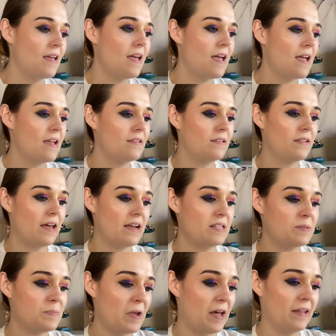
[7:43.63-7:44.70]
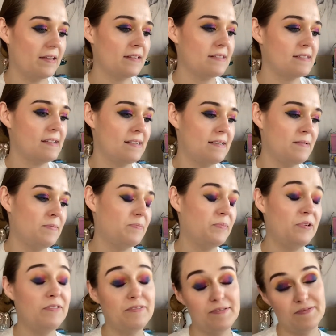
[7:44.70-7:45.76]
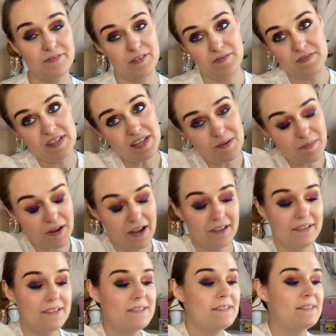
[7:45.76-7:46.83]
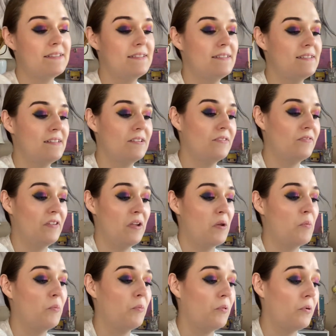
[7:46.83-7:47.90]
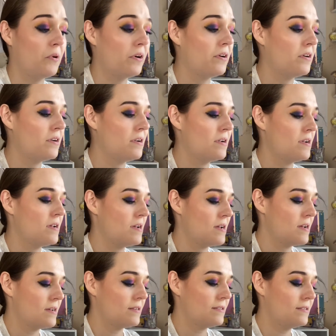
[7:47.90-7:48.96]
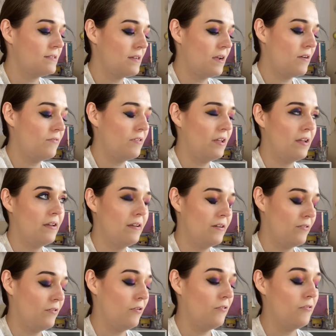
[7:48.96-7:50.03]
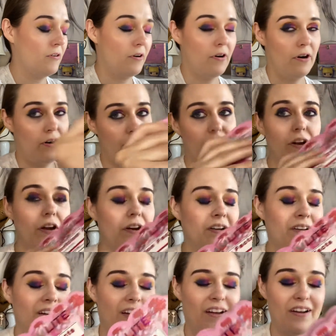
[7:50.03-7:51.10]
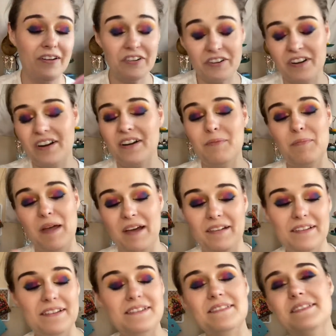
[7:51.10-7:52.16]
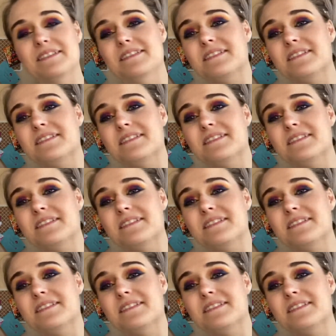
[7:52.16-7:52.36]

And the last palette, because I put 15 palettes instead of like more. I have like over 100 palettes.